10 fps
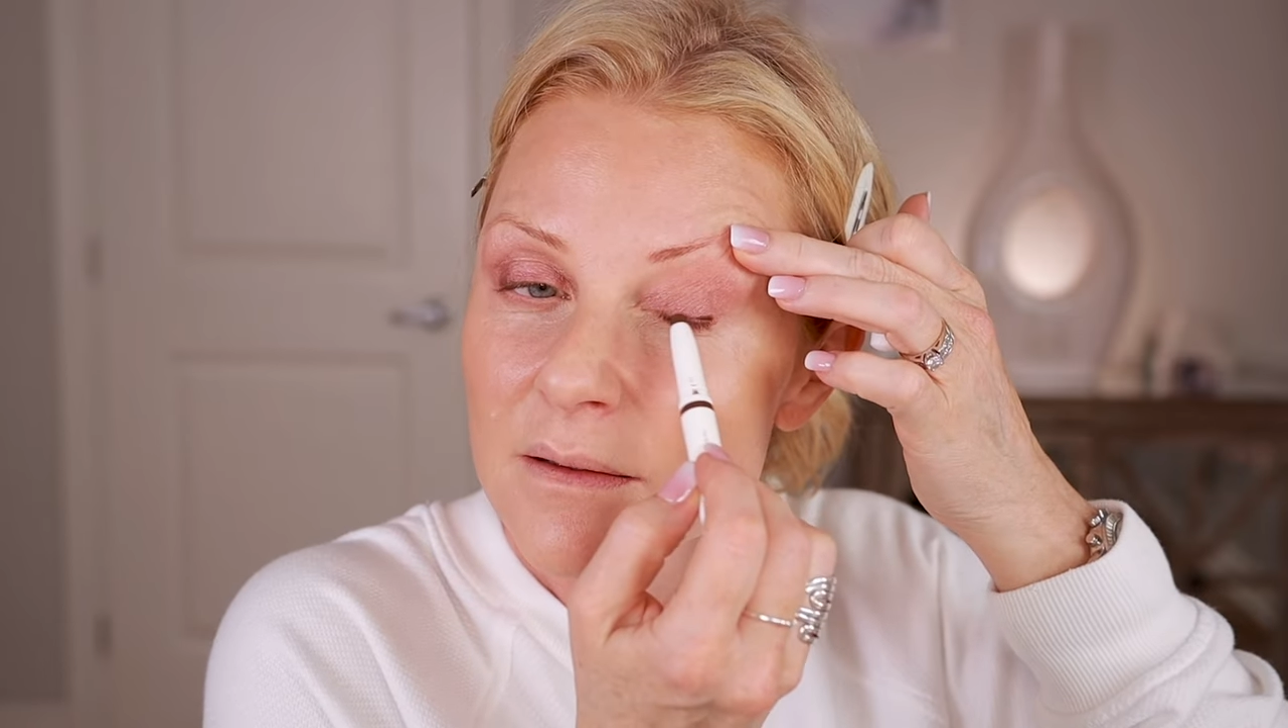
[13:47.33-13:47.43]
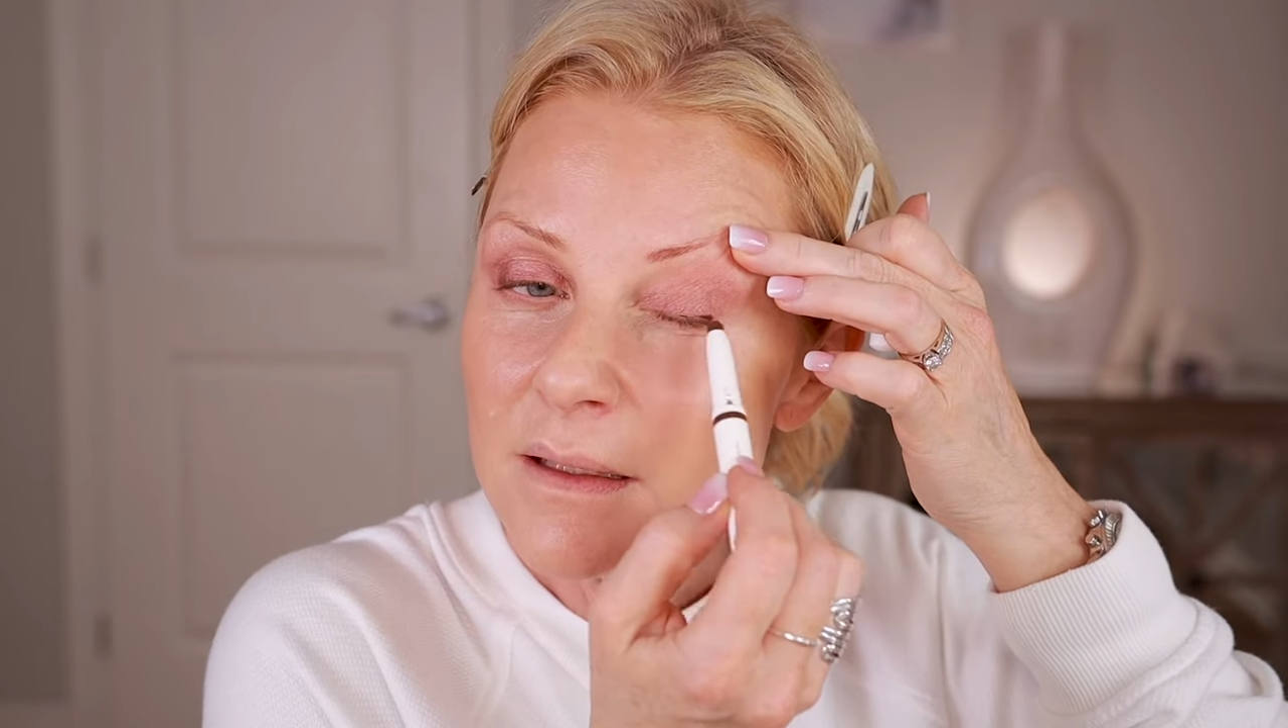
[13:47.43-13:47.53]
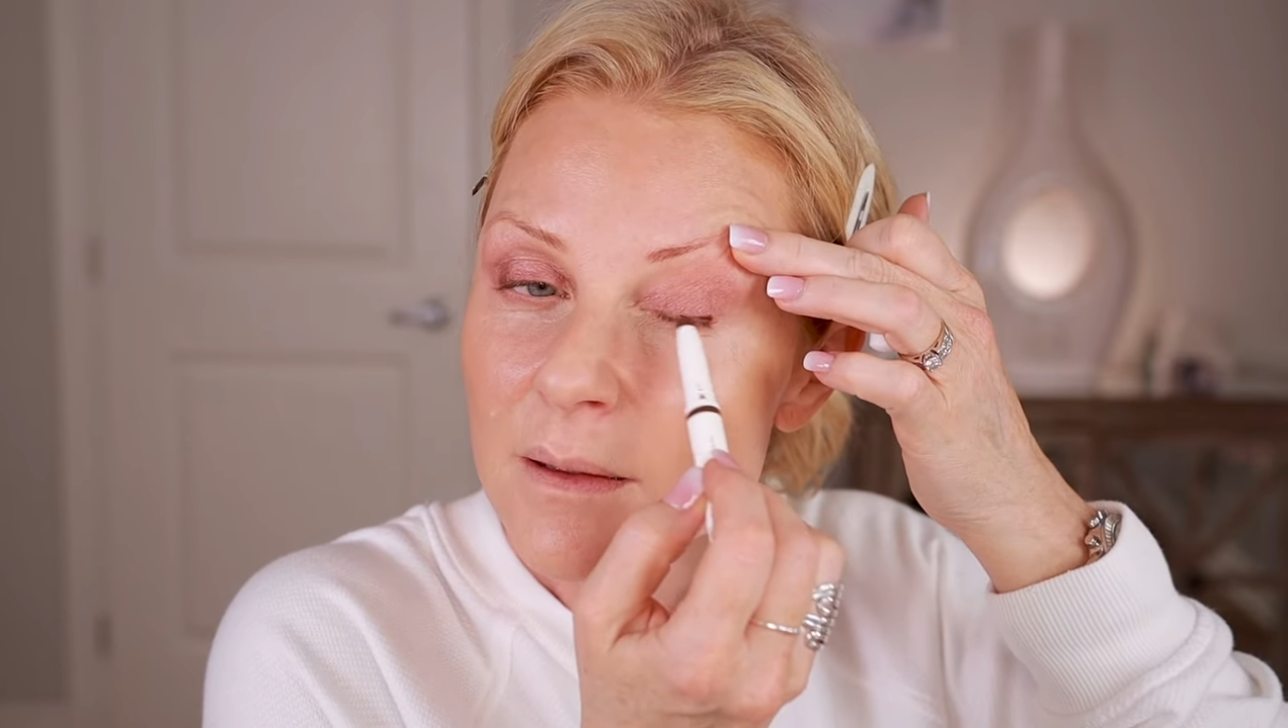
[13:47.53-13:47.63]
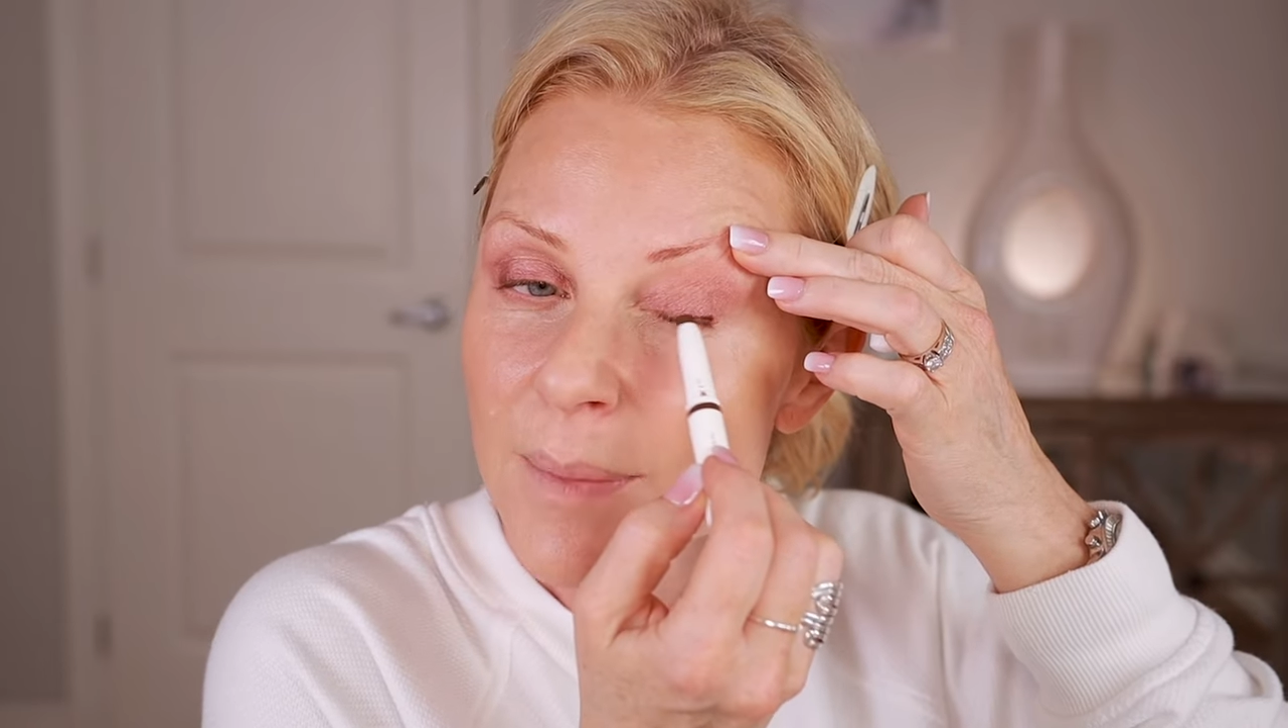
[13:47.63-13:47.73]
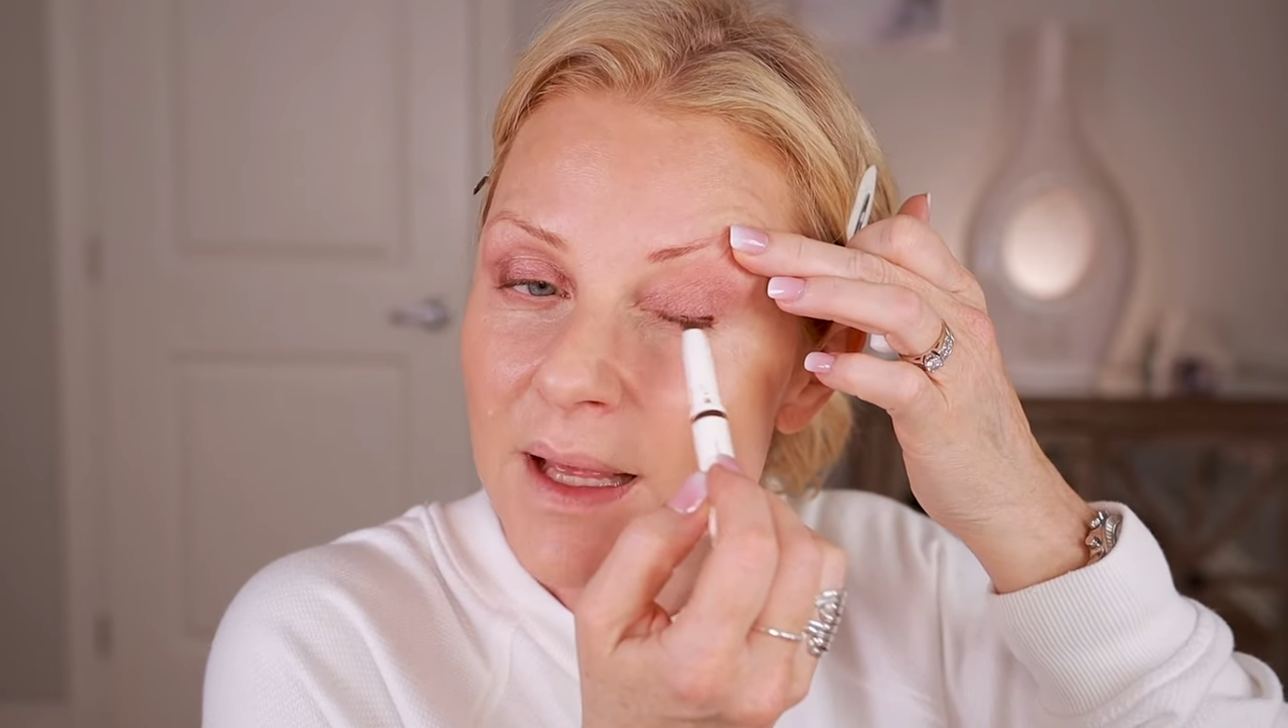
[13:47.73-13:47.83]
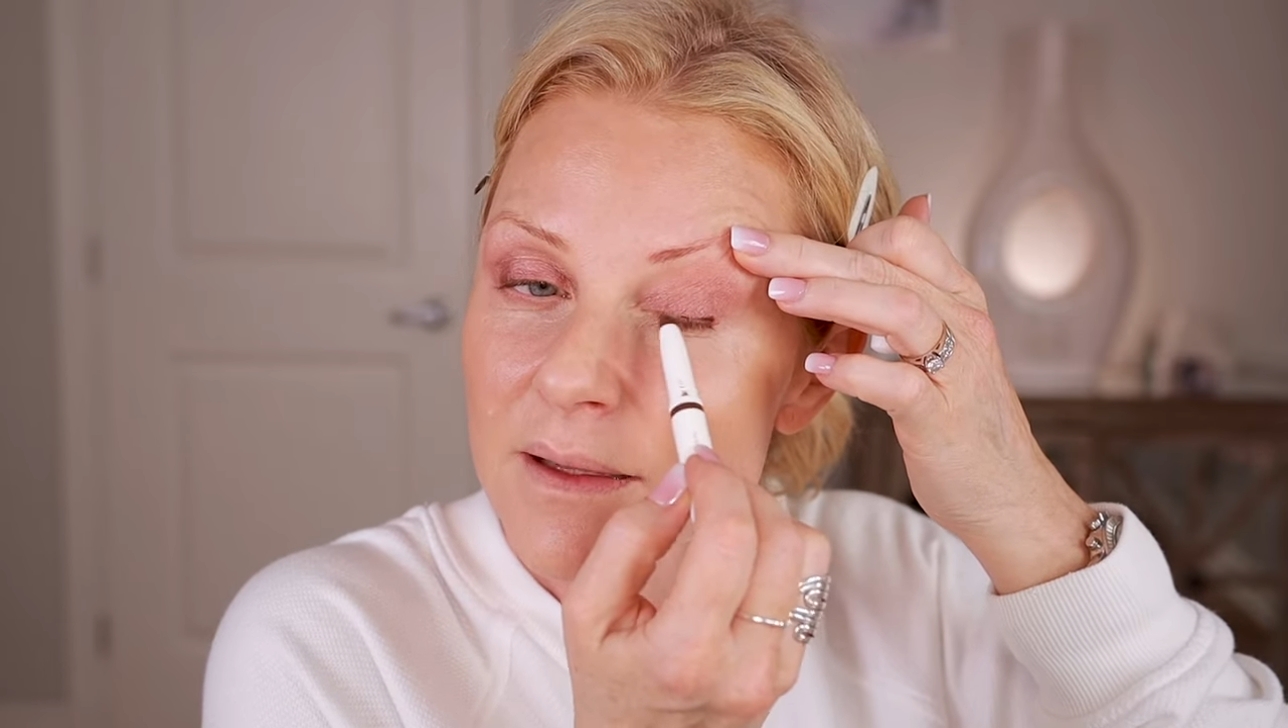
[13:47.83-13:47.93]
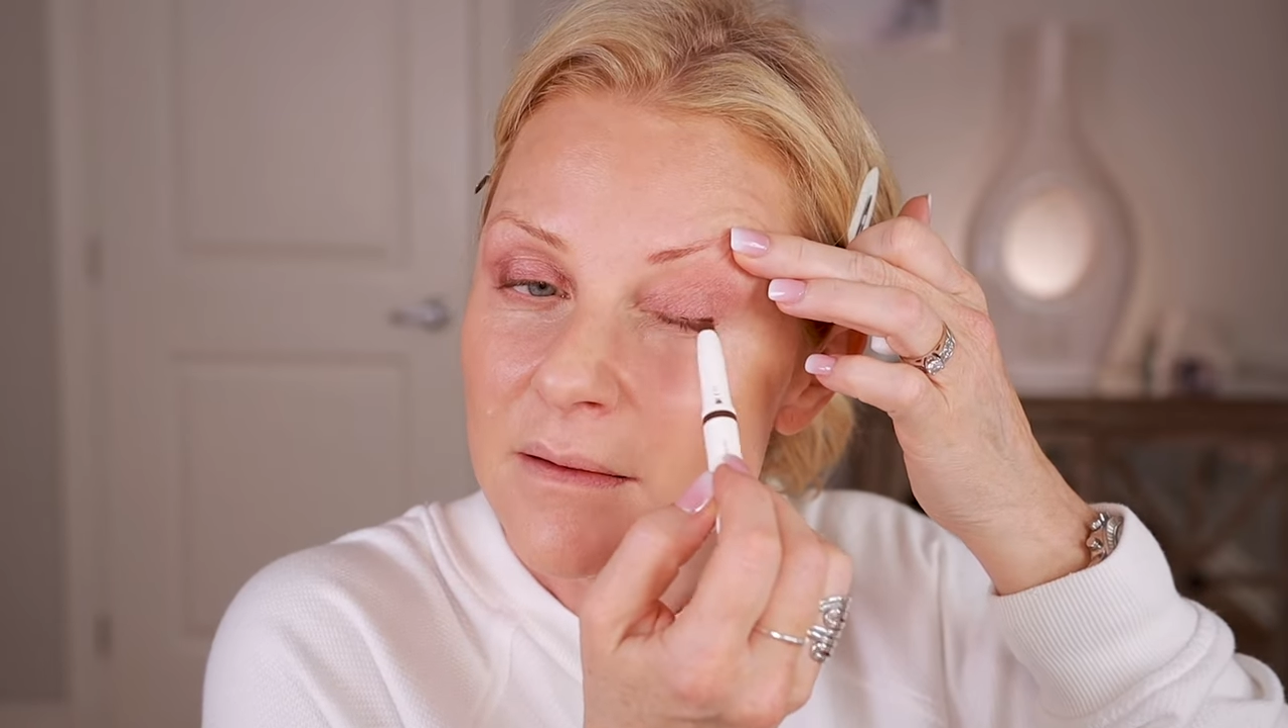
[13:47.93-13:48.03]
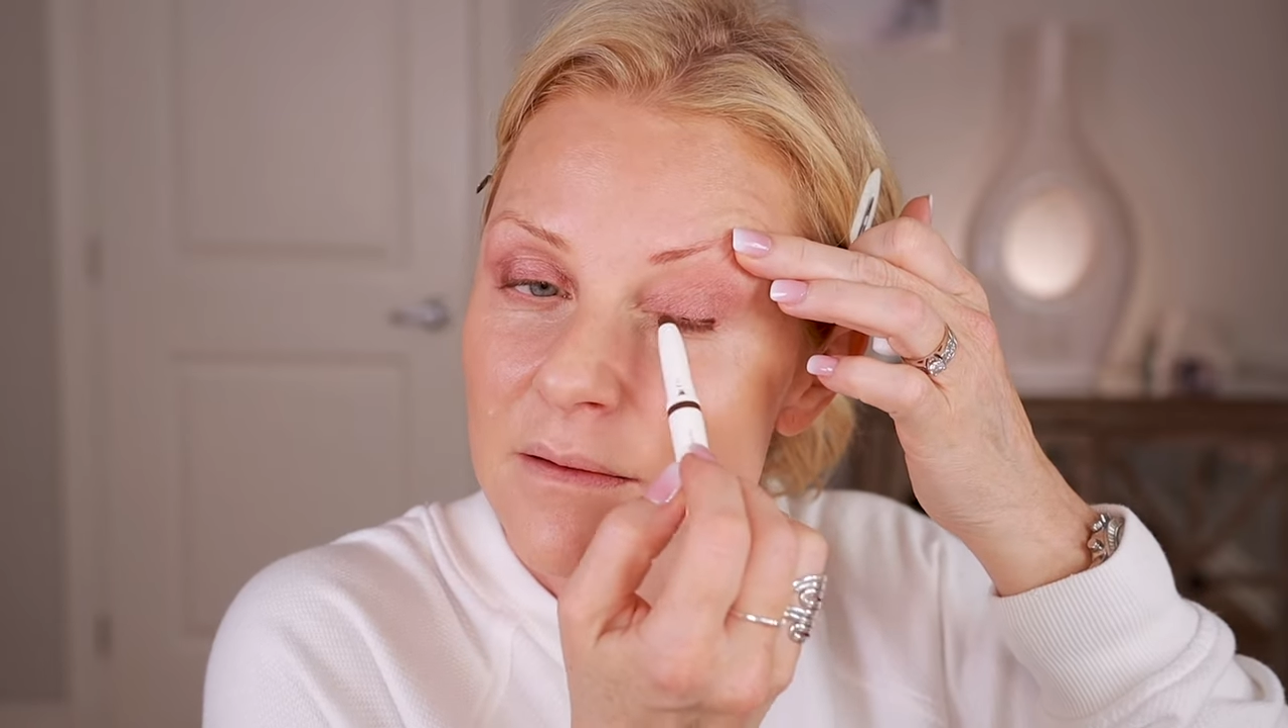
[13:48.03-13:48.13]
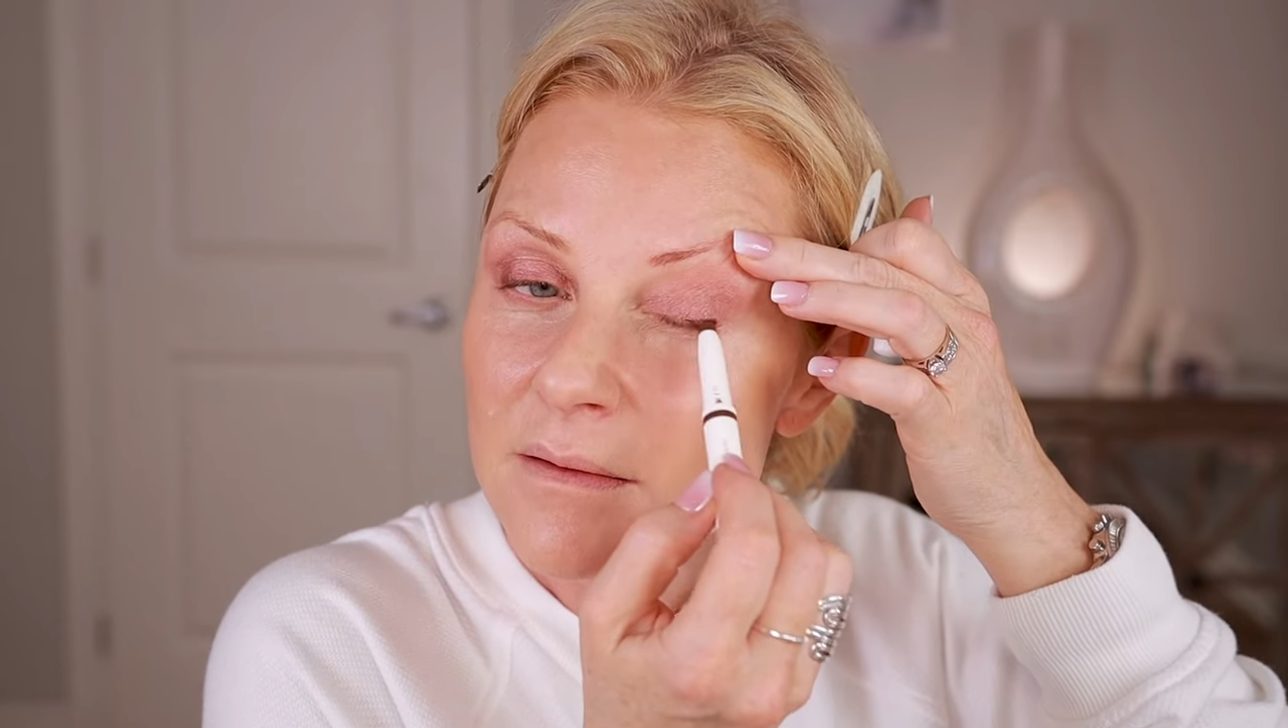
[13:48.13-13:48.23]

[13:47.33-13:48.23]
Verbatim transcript: A little bit.